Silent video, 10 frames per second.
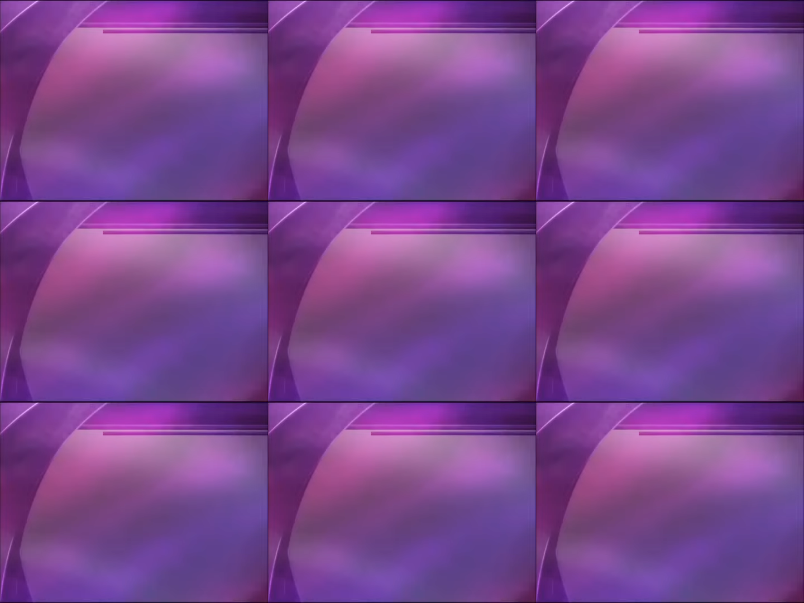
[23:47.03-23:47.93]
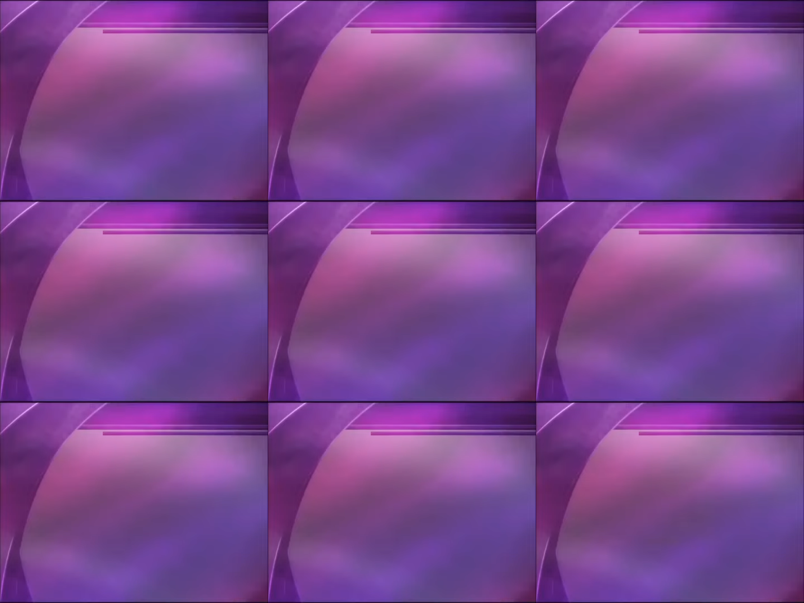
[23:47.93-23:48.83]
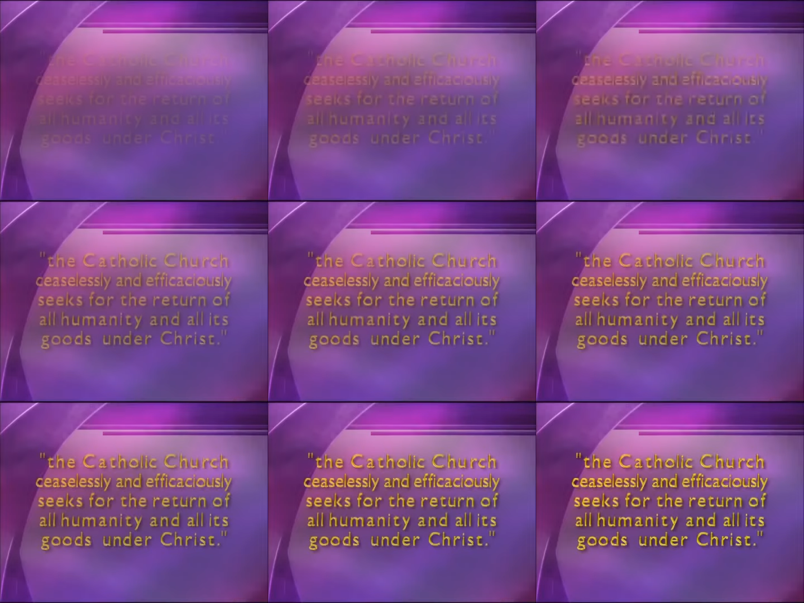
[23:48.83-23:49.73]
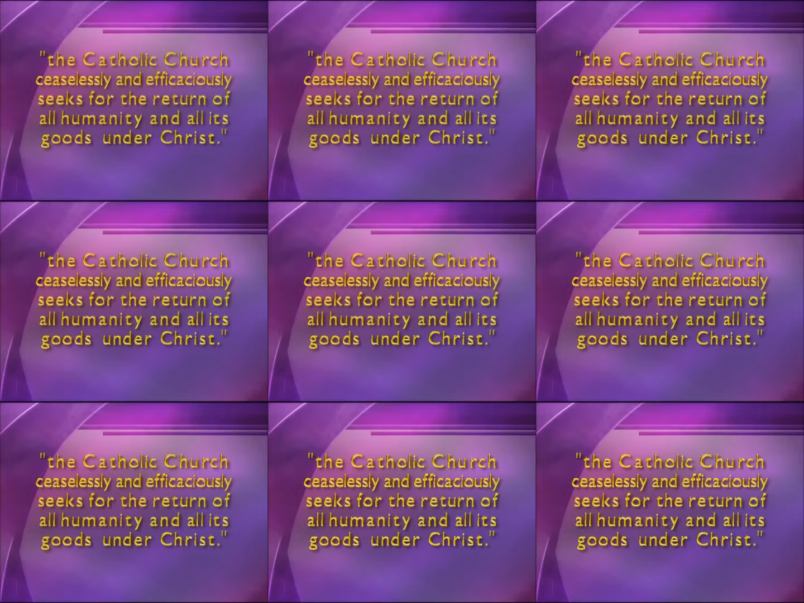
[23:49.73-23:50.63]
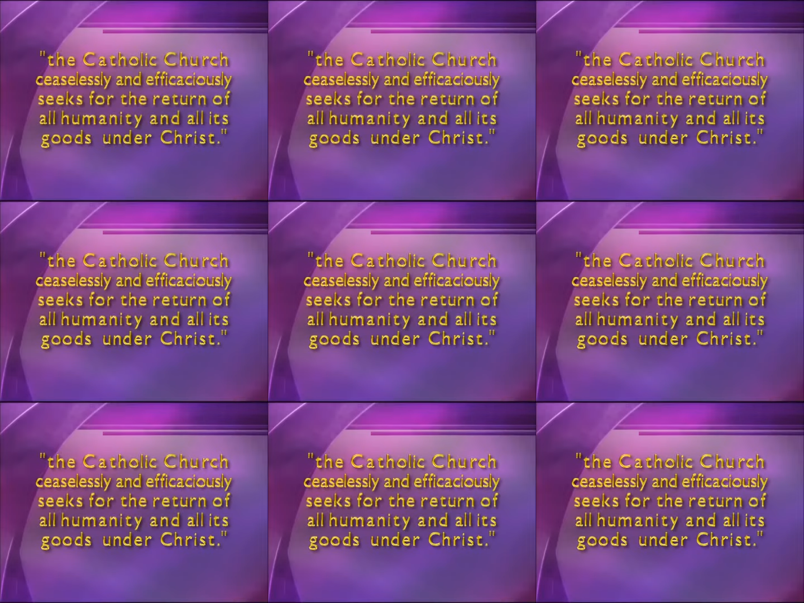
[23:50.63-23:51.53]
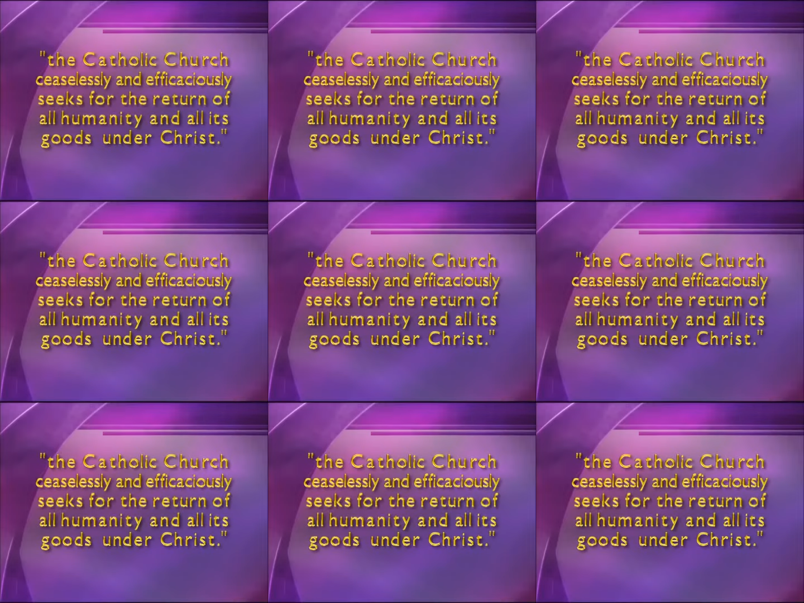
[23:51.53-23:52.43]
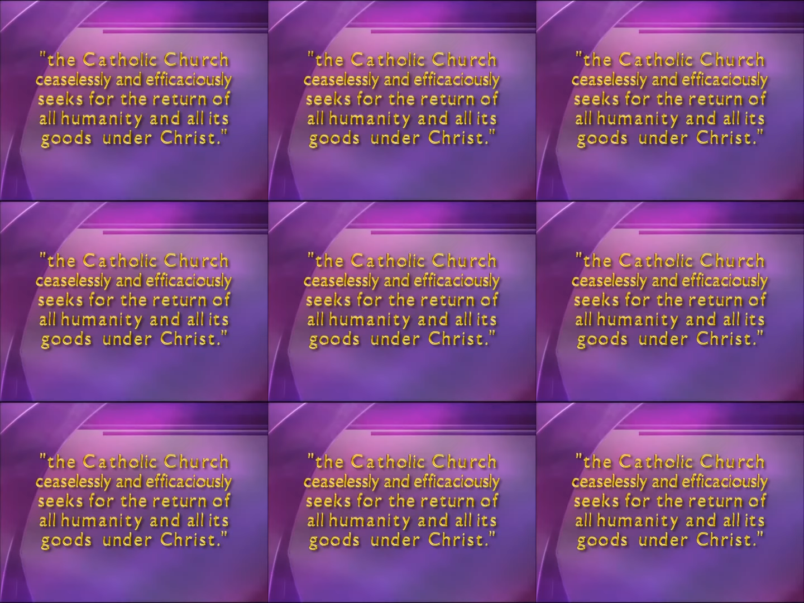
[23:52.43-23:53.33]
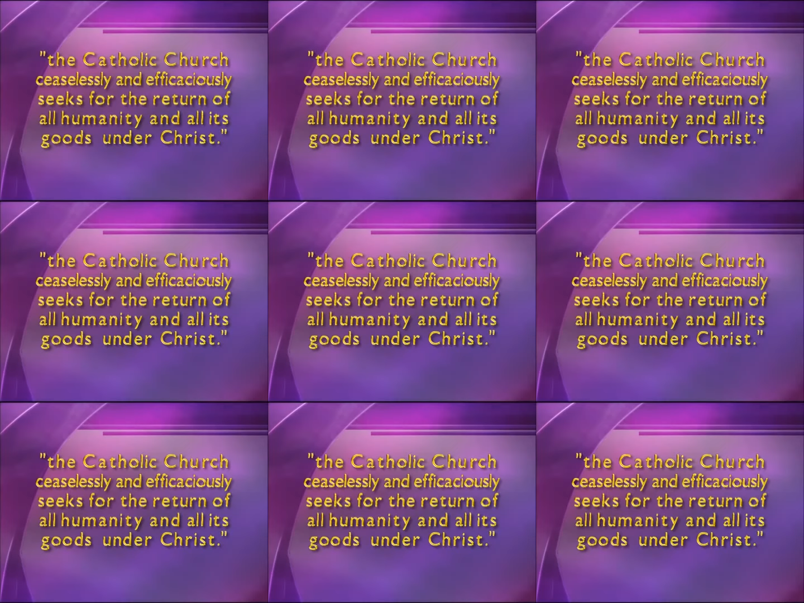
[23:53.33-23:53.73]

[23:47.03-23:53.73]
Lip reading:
No face is visible, so there are no lips to read.